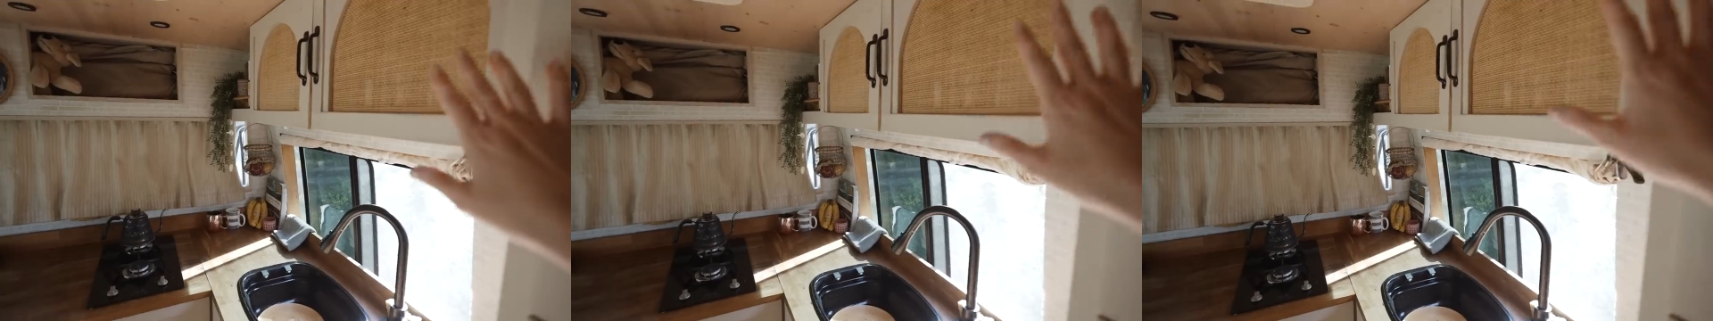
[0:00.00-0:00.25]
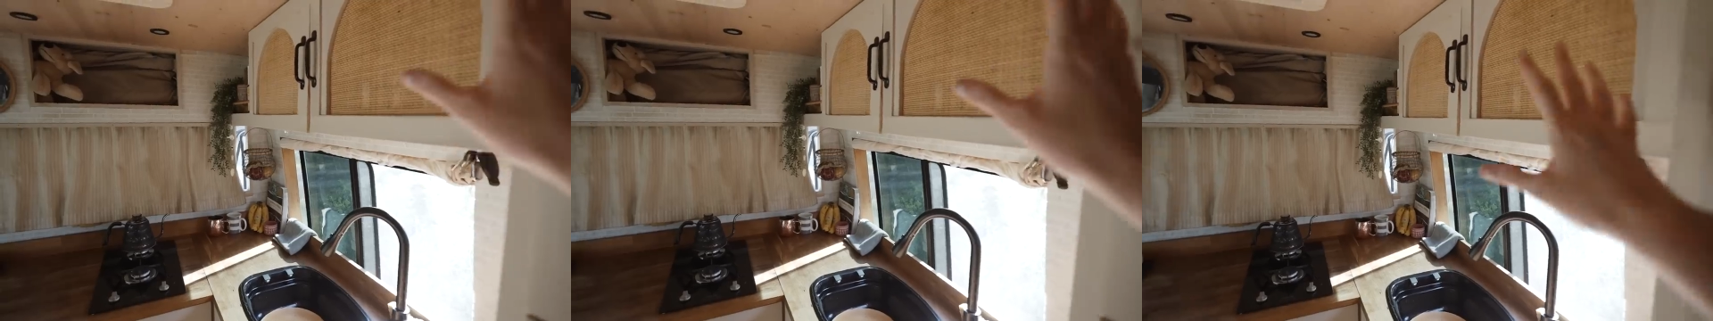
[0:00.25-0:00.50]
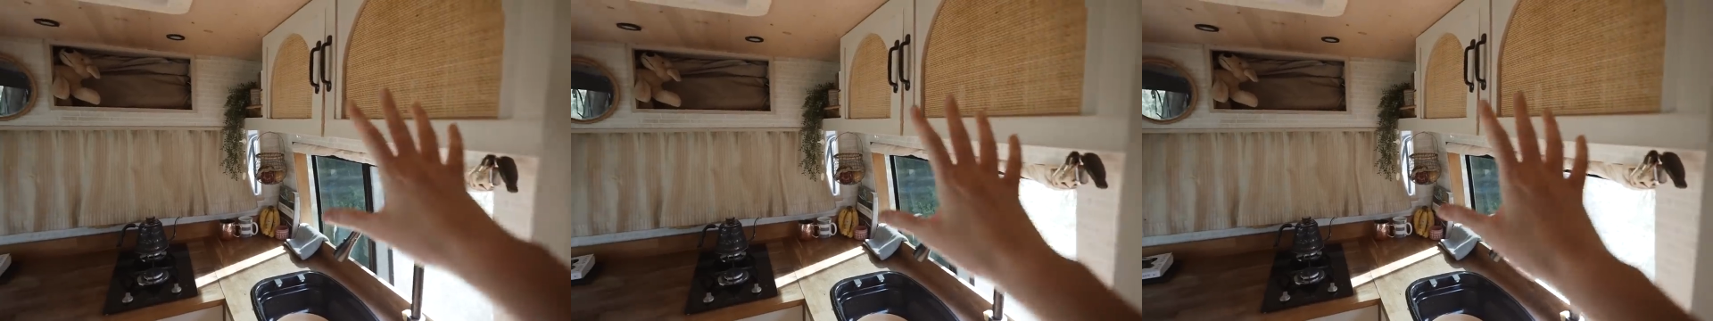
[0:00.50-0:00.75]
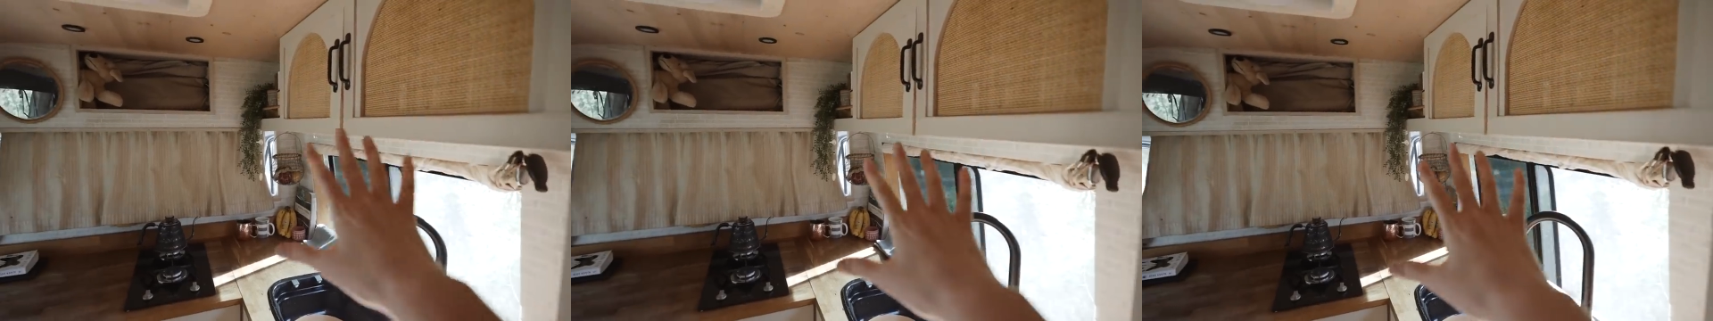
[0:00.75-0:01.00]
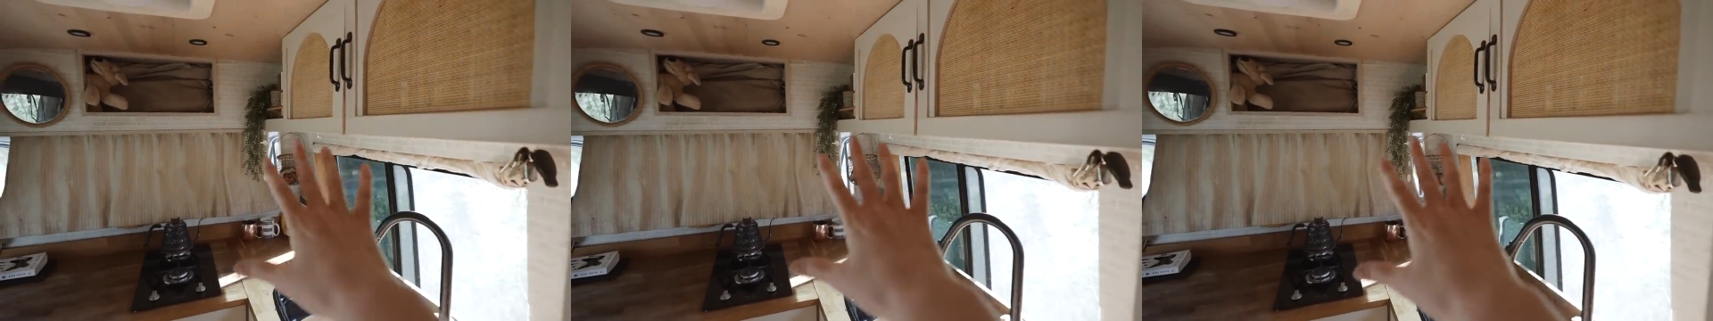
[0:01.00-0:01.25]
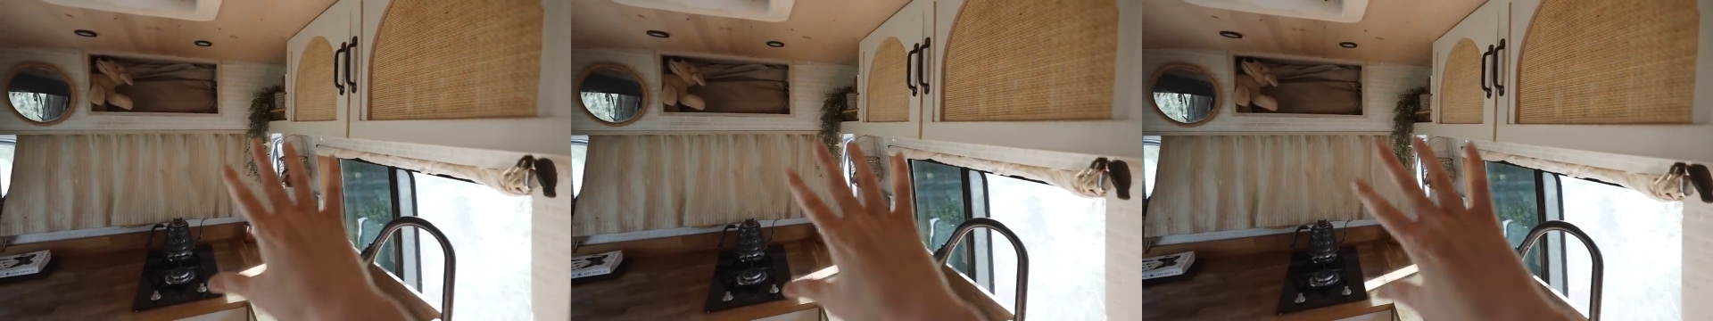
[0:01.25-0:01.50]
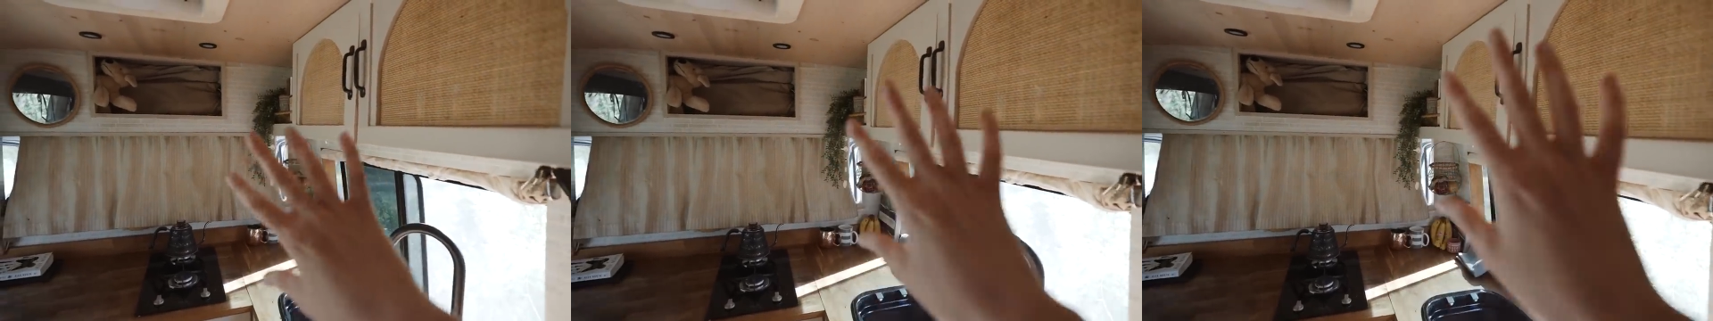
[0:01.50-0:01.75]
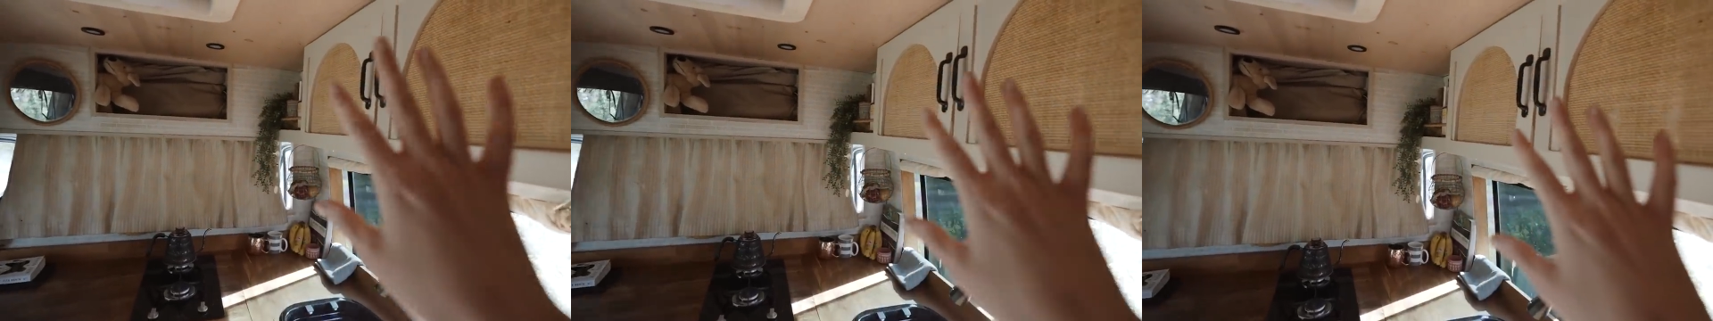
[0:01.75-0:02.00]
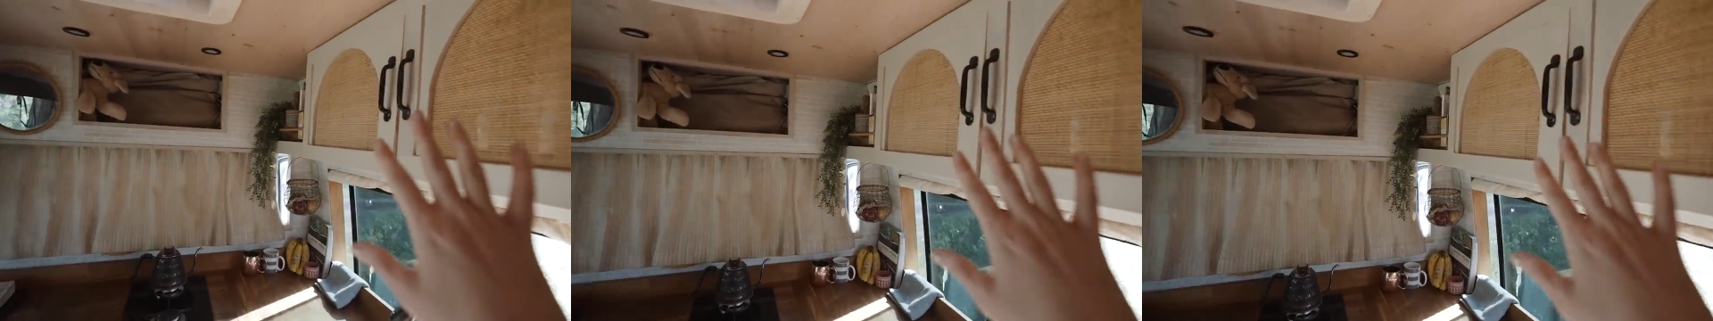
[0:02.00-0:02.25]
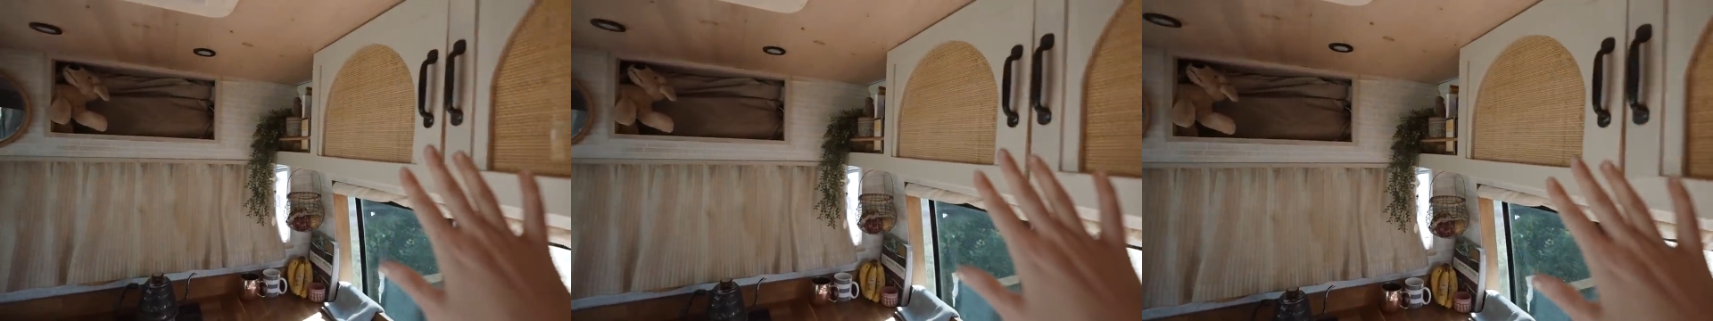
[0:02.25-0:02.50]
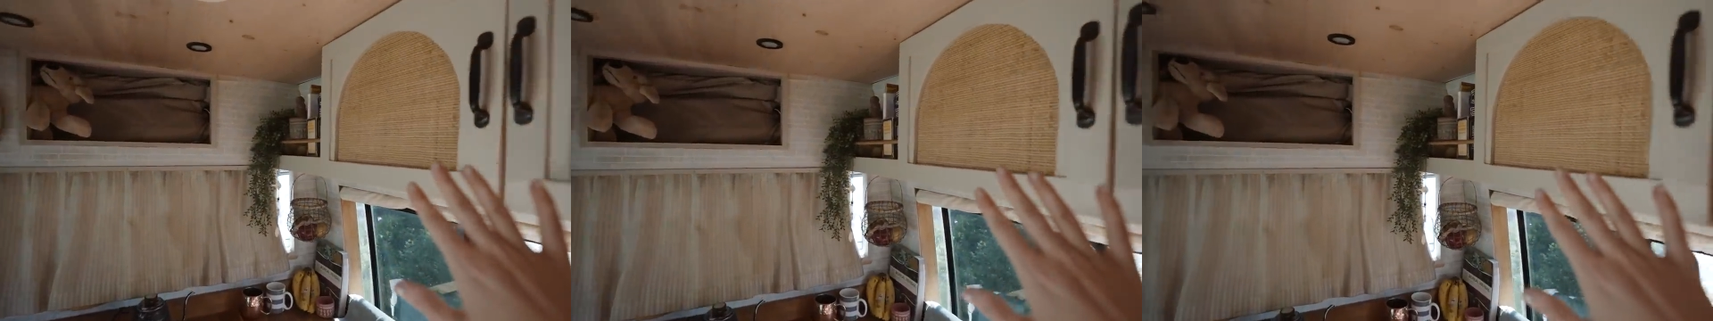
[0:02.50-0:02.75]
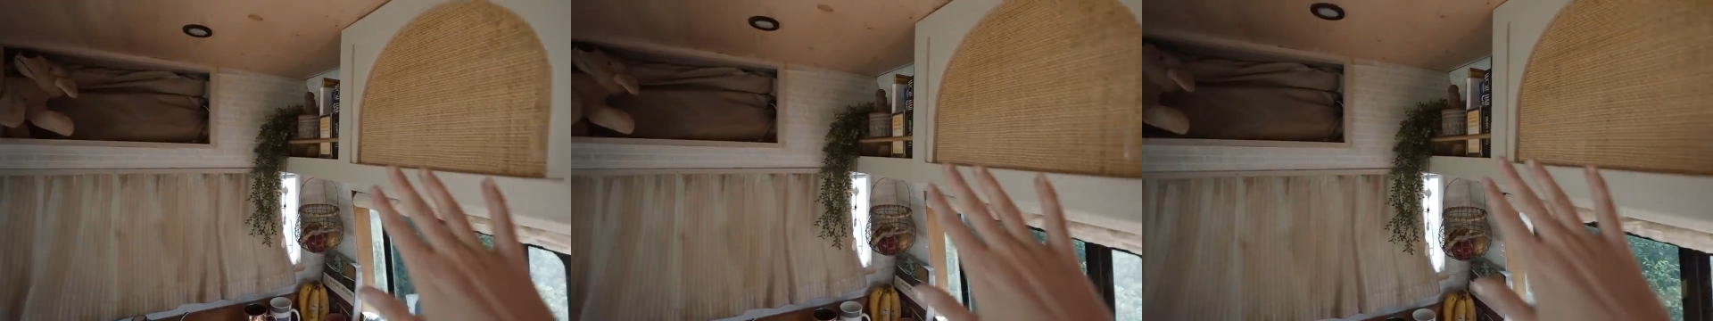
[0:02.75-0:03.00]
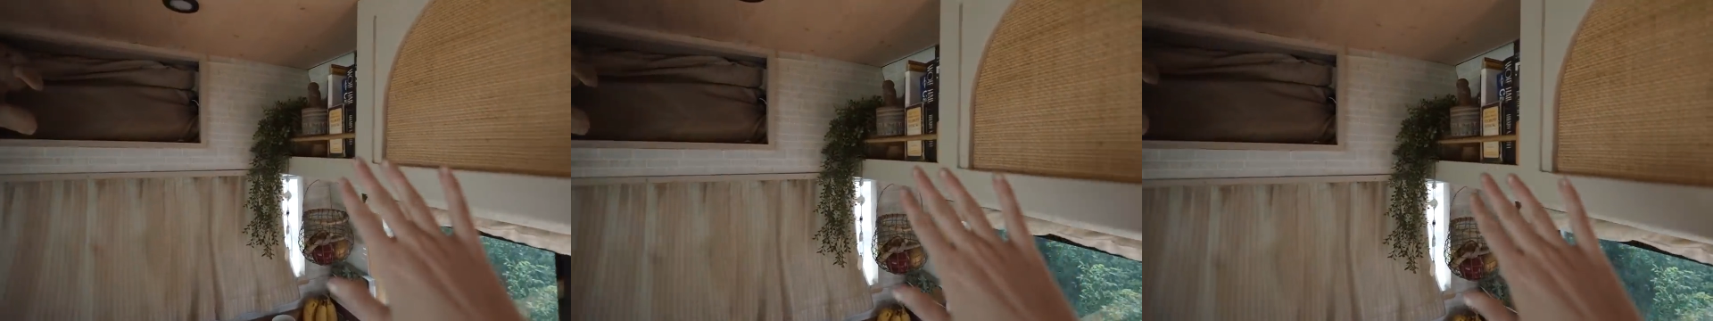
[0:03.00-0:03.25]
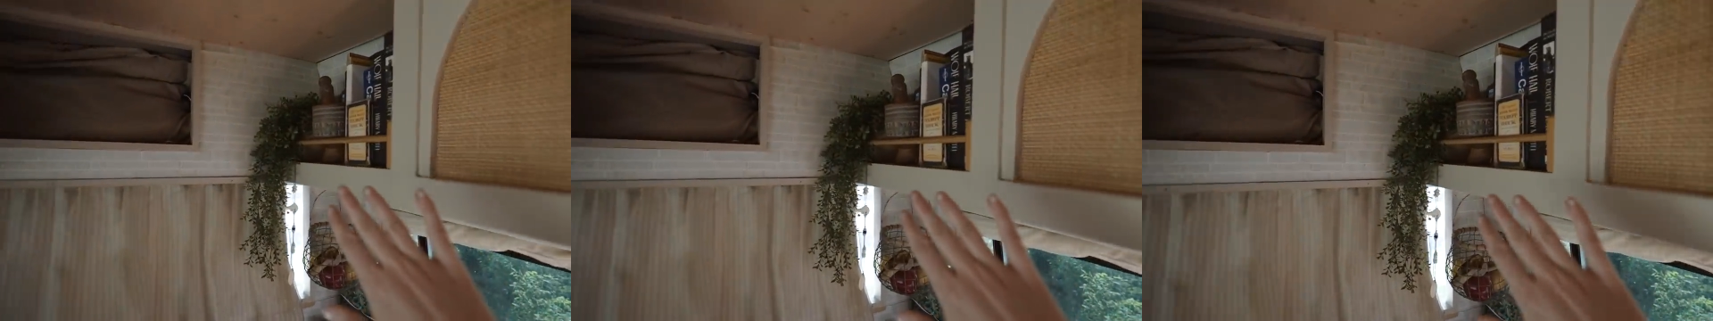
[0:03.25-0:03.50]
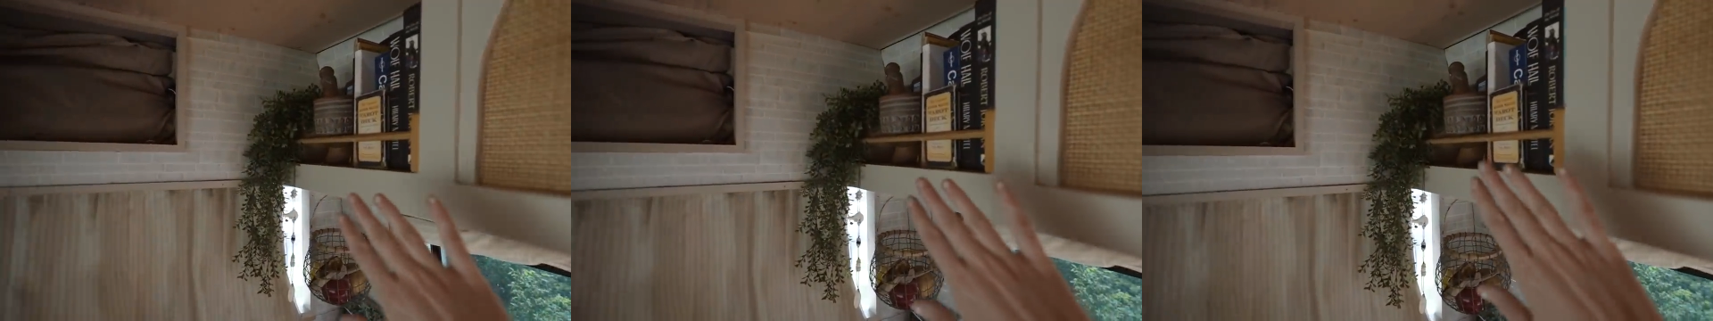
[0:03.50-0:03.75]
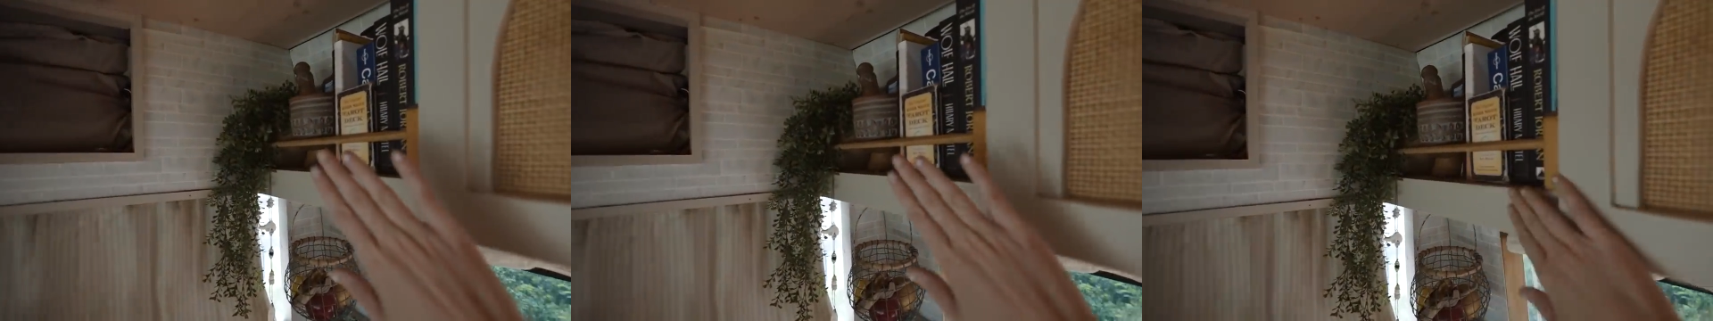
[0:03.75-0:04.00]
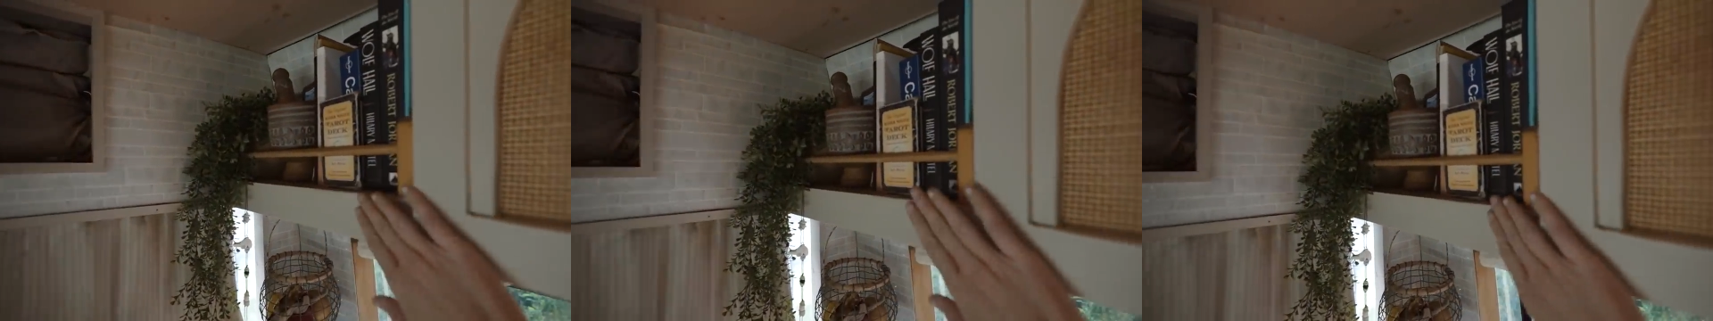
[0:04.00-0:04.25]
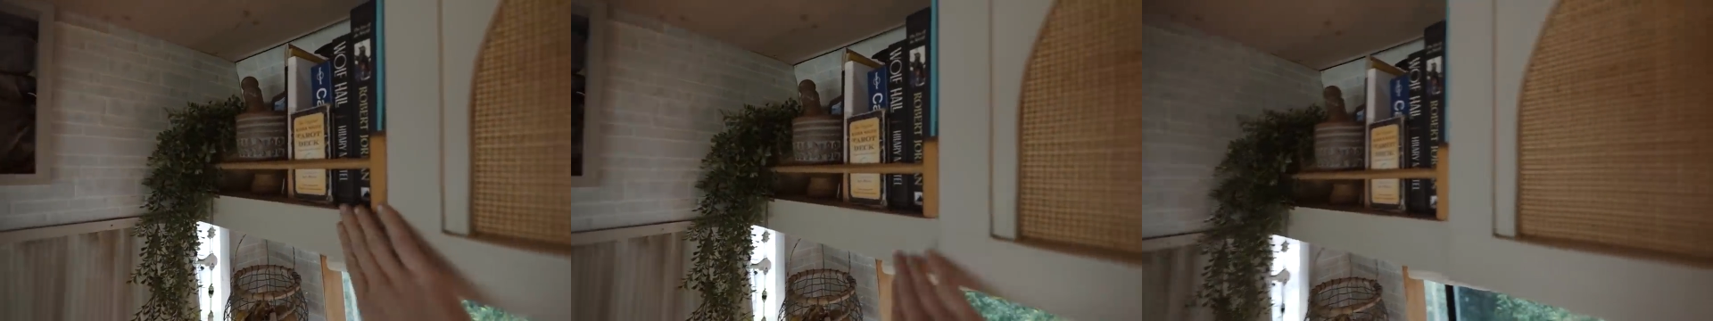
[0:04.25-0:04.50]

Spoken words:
No face is visible, so there are no lips to read.